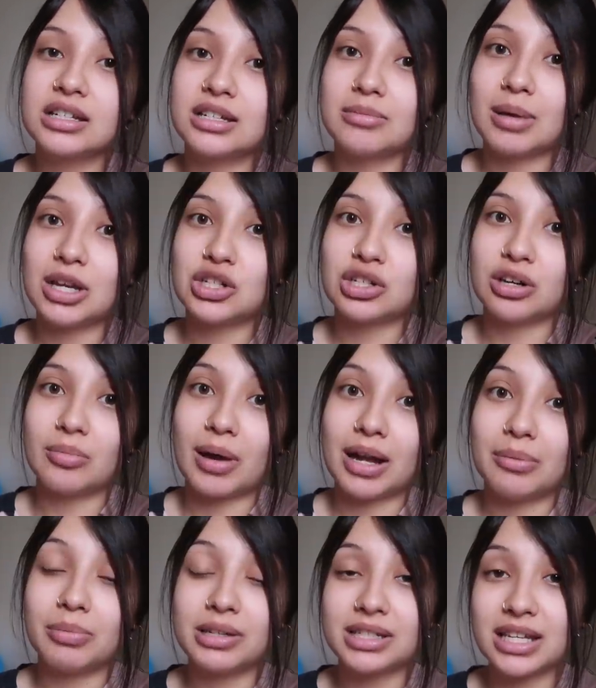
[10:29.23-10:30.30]
to make sure
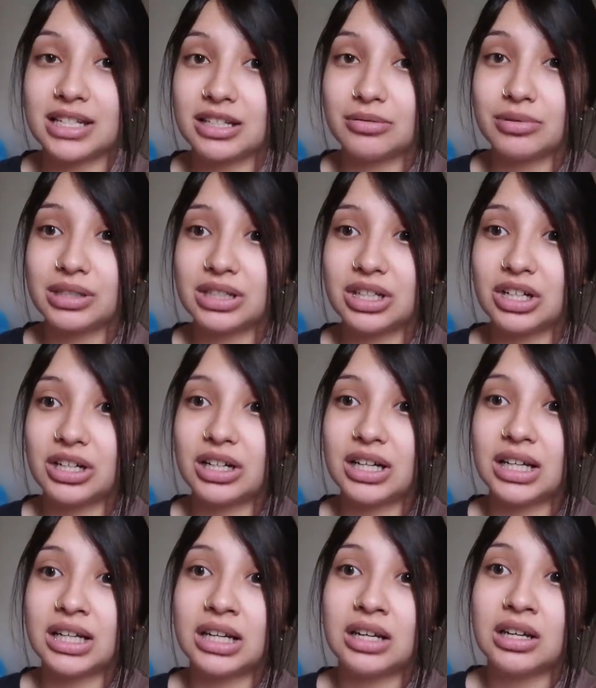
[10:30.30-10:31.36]
my placenta was
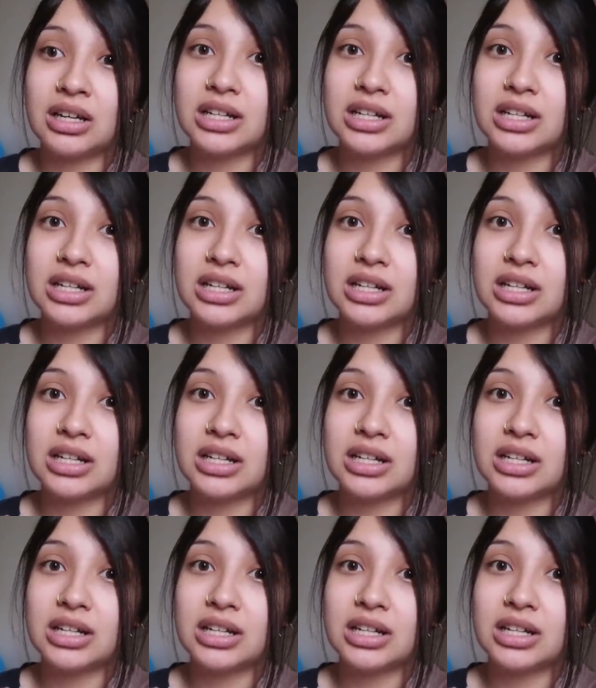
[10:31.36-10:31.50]
good,